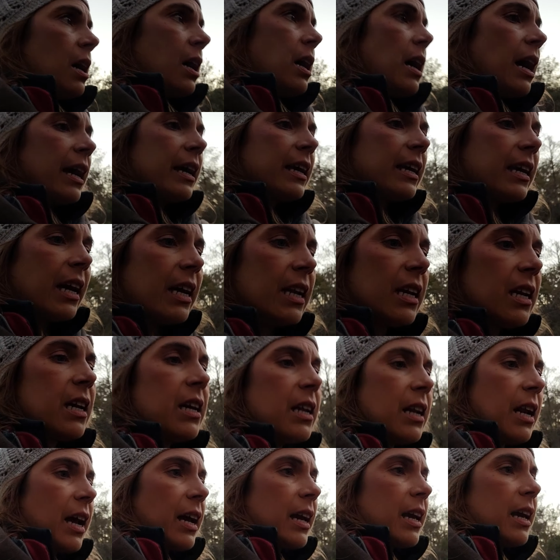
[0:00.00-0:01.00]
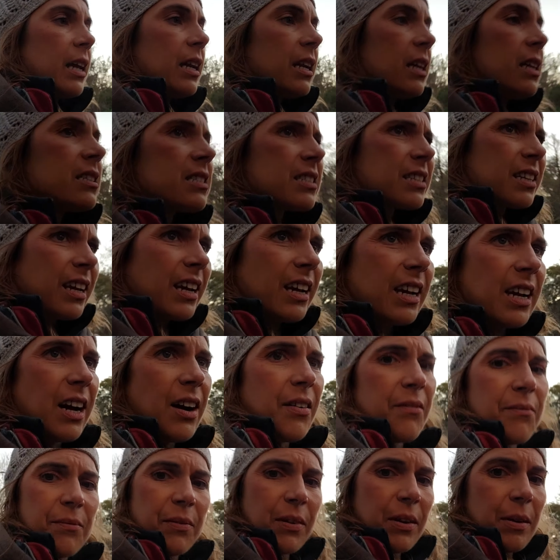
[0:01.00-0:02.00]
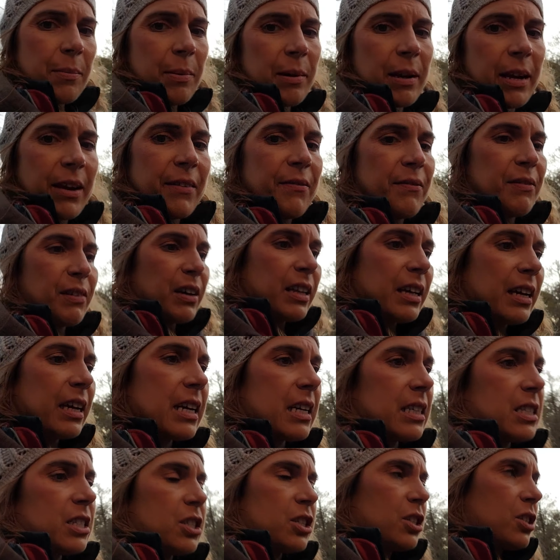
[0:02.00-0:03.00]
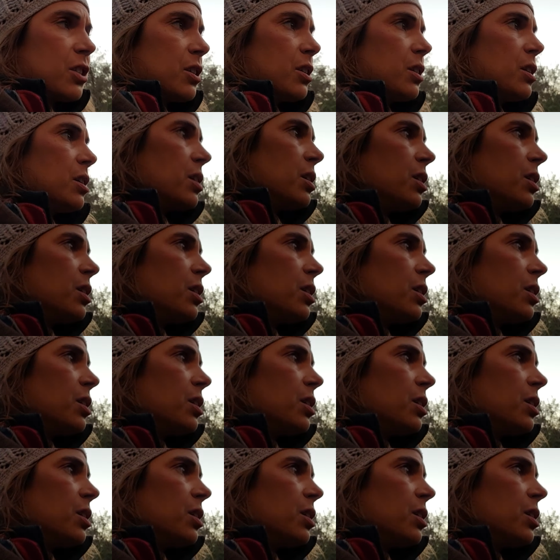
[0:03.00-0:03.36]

I get it. I get it. It's like comfy, but I feel like it's